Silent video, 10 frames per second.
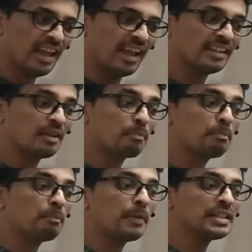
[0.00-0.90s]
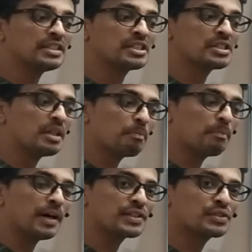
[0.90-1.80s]
and they
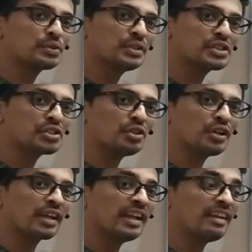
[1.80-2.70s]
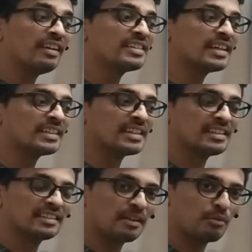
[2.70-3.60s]
pass through the shock and reach
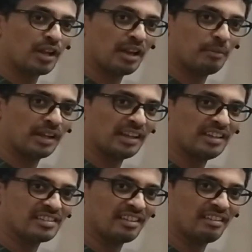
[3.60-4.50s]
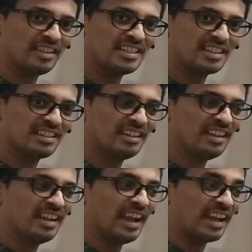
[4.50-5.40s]
other thermodynamic condition region,
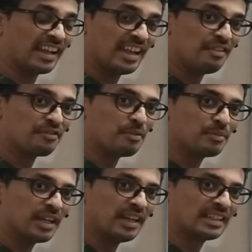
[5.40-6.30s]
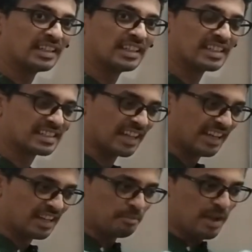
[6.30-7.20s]
and again from there it can get
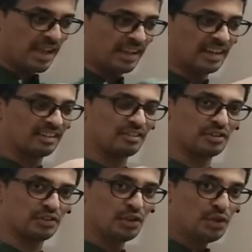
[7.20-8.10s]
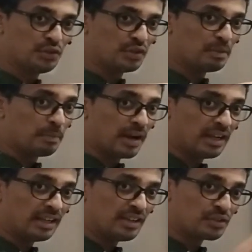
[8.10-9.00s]
scattered back and cross. So the
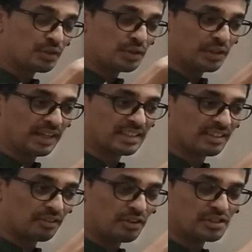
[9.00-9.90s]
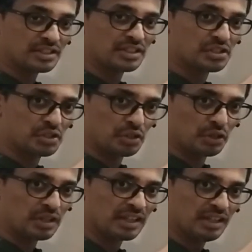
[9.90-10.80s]
particle is going to cross this
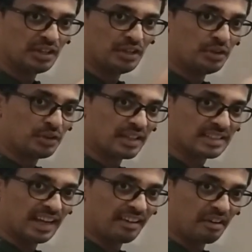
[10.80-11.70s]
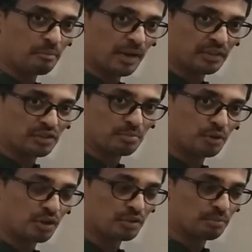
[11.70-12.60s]
shock due to scattering by those
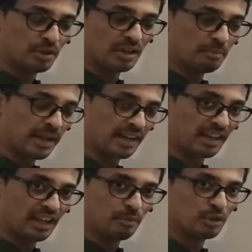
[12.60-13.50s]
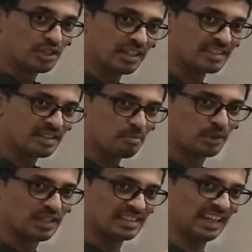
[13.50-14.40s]
magnetic inhomogeneities on
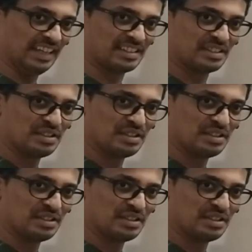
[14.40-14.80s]
both the sides.